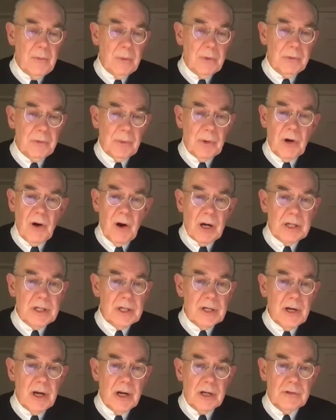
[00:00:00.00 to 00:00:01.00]
with regard
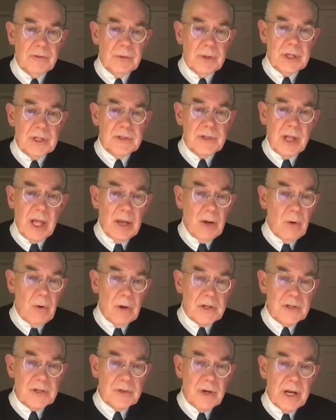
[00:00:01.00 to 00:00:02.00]
to countries like
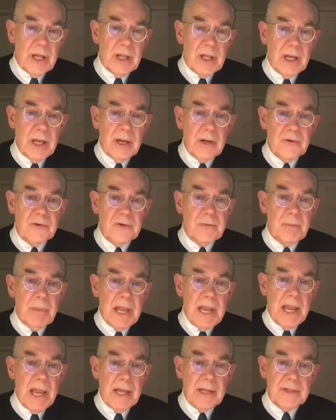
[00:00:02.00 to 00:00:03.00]
Australia,
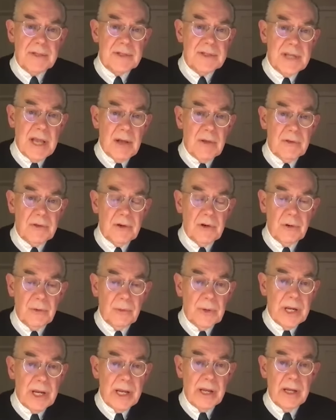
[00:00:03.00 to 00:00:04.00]
Japan, South
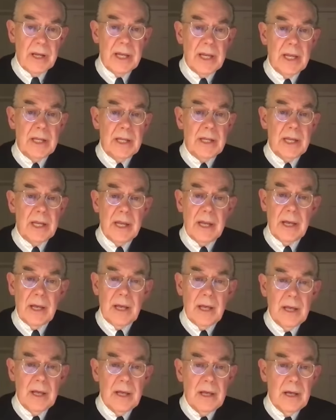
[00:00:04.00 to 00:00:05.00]
Korea, India,
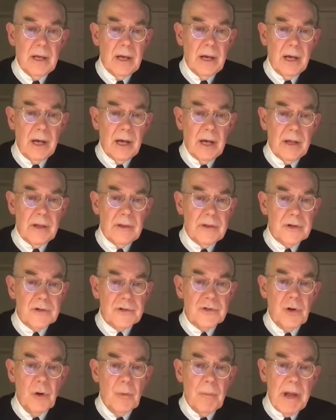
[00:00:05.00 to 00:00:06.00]

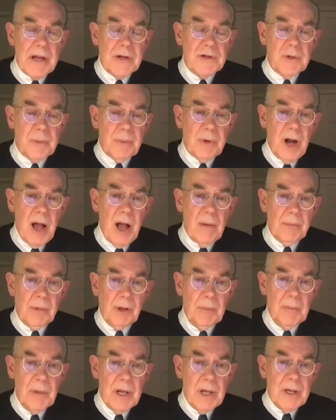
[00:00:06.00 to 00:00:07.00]
there's no major
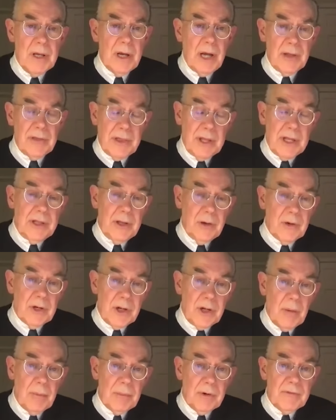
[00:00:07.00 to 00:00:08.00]
problem. I think there are a
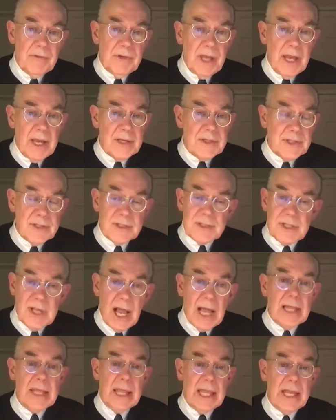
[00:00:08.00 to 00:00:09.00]
number of cases.
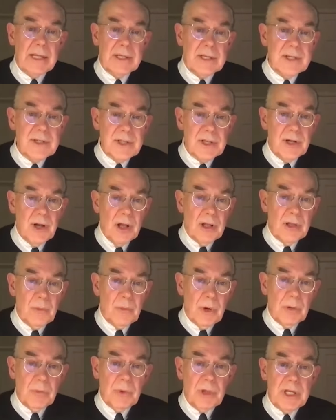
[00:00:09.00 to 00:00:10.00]
Thailand is another
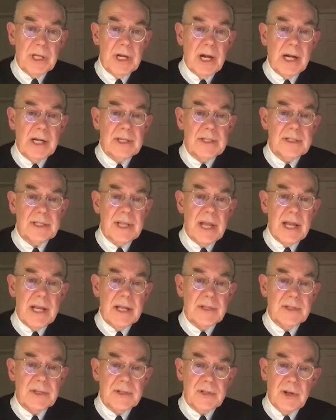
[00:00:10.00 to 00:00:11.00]
one where the United
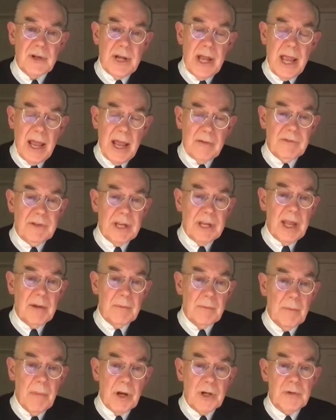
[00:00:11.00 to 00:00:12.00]
States is going to have to
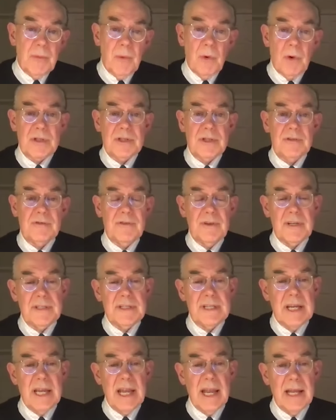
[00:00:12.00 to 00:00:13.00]
get much more
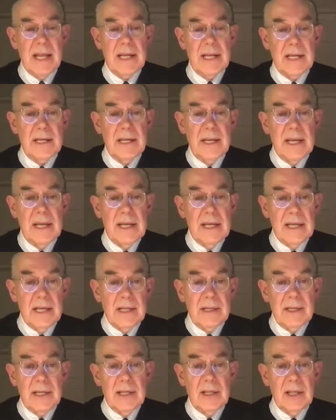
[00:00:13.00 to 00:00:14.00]
sophisticated
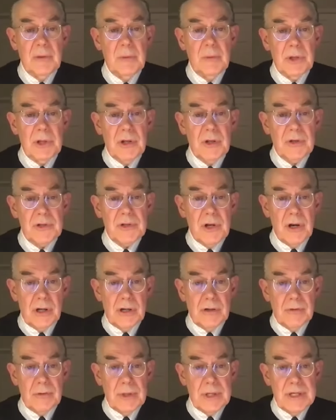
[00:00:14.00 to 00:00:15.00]
in dealing with those
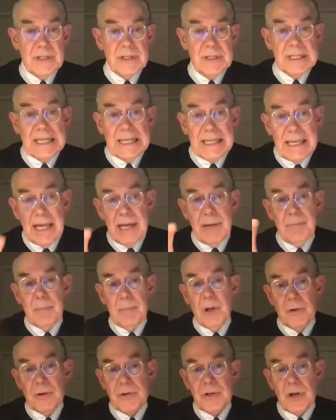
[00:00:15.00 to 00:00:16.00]
countries to keep
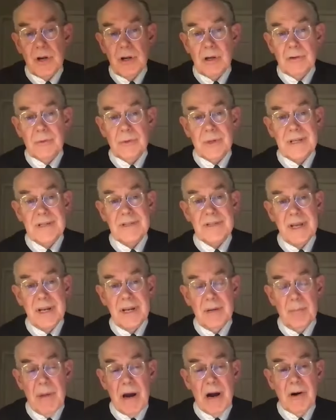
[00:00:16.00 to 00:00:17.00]
those countries in
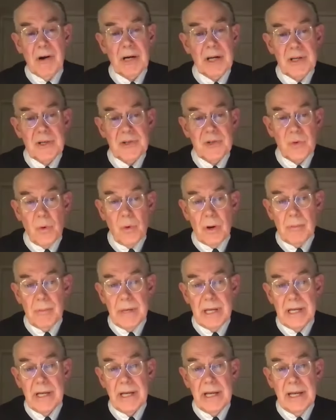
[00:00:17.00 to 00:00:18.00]
America's
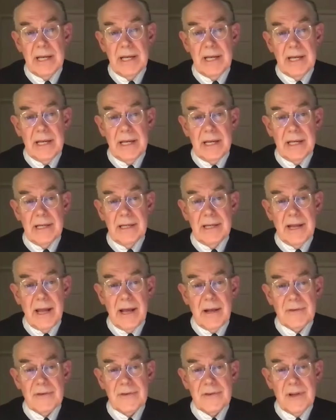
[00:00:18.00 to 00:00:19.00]
orbit and
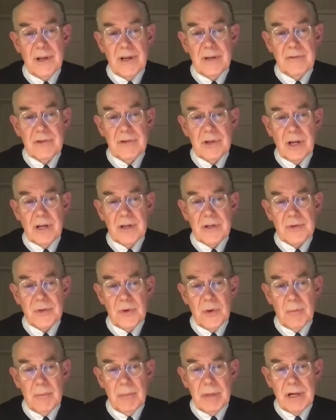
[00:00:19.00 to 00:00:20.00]
outside of China's
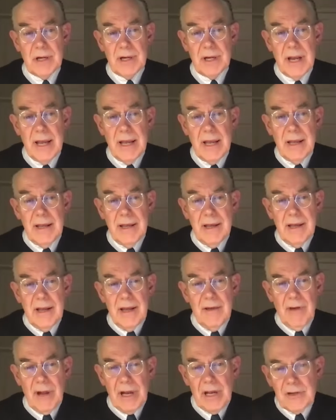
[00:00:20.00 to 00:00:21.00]
orbit. If
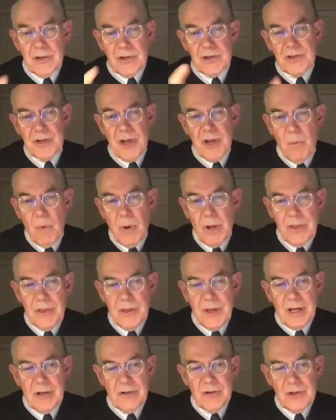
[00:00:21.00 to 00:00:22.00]
I could just say one
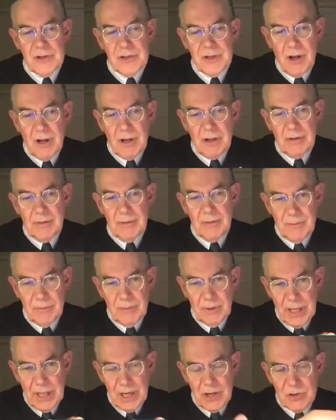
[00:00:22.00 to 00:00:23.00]
thing just on
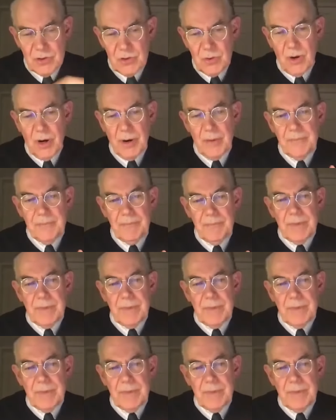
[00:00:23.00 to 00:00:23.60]
Kishore